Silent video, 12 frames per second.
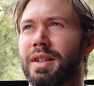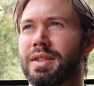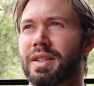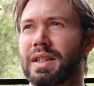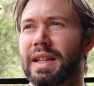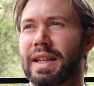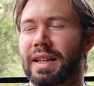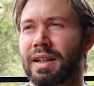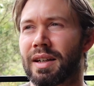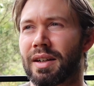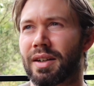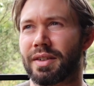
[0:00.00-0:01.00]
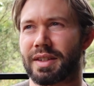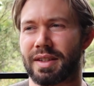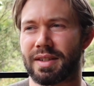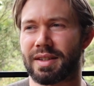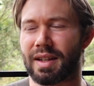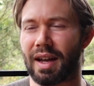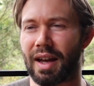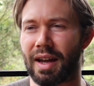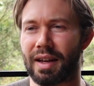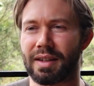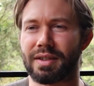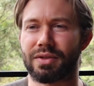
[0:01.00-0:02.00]
to linger and to
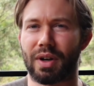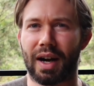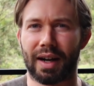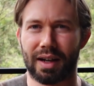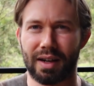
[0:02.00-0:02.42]
stay and to drag